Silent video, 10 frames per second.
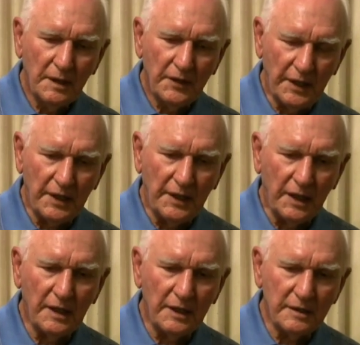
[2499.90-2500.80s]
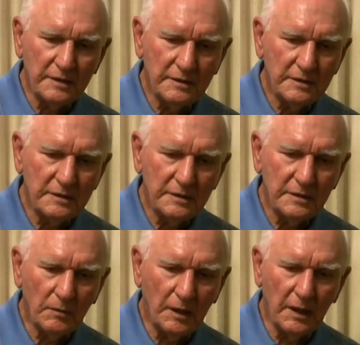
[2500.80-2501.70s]
that night
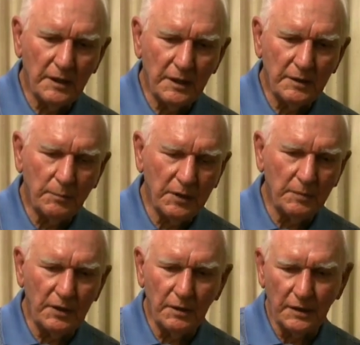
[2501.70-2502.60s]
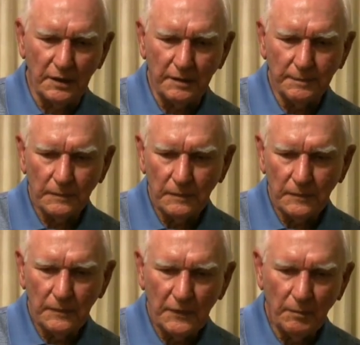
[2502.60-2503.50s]
why they put me on a
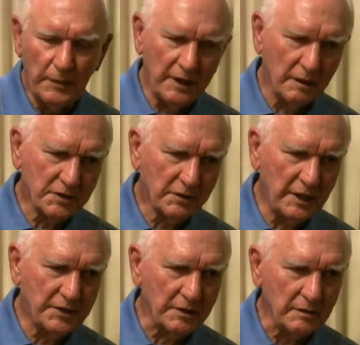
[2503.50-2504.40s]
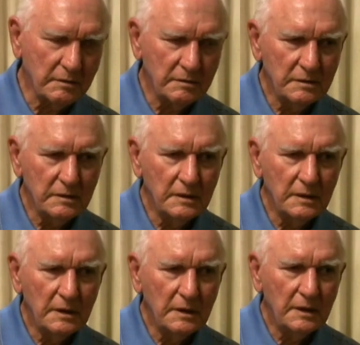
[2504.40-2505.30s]
metal stretcher
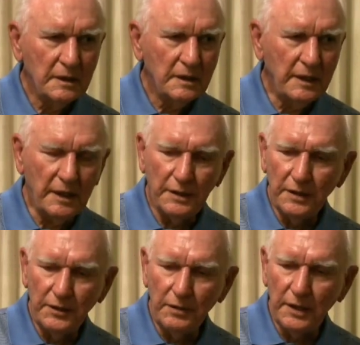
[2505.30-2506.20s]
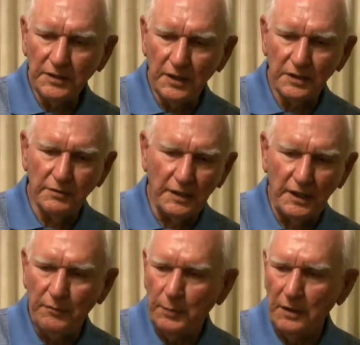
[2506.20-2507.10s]
and the USS
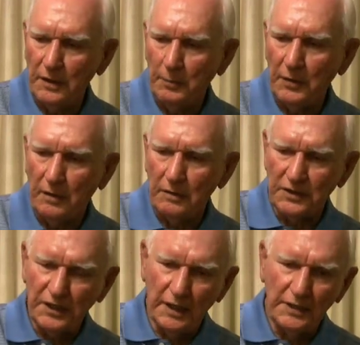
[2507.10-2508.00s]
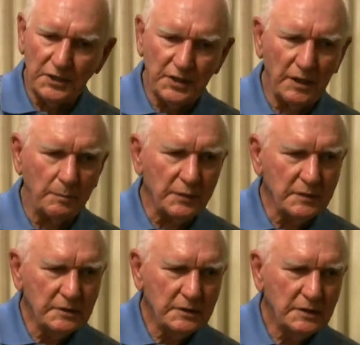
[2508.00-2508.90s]
Relief pulled up alongside the ship
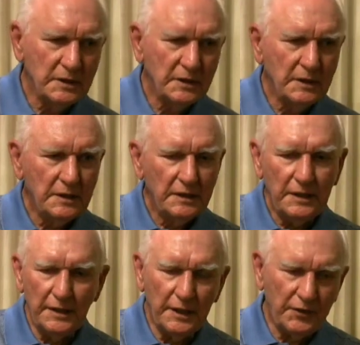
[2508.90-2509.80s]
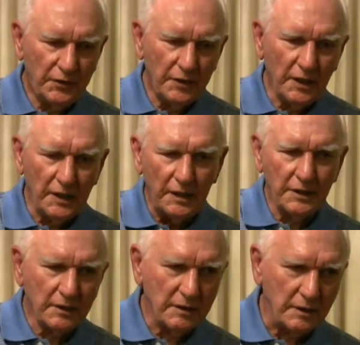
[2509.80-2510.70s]
and they threw a line
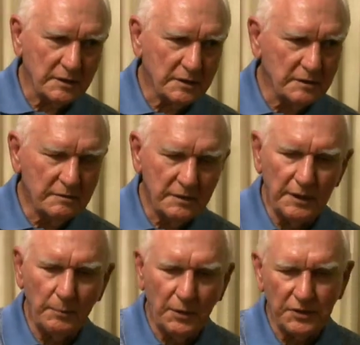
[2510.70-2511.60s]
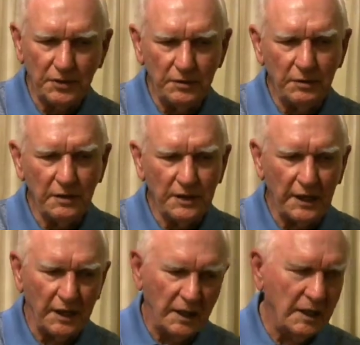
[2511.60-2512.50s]
across and they put you on
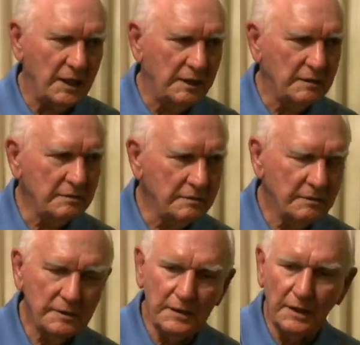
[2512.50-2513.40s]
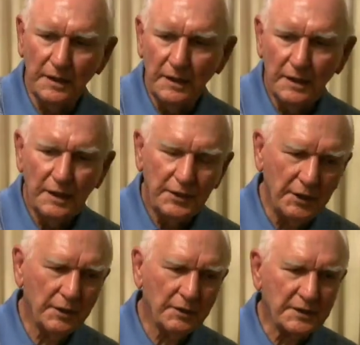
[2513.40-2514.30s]
that line and
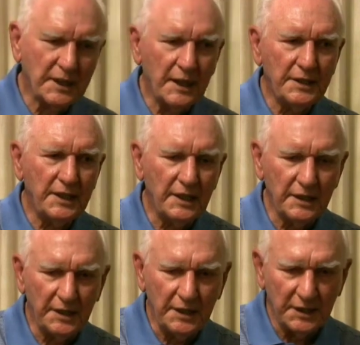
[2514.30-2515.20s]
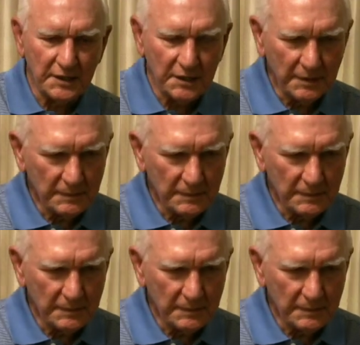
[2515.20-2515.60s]
you're tied down in this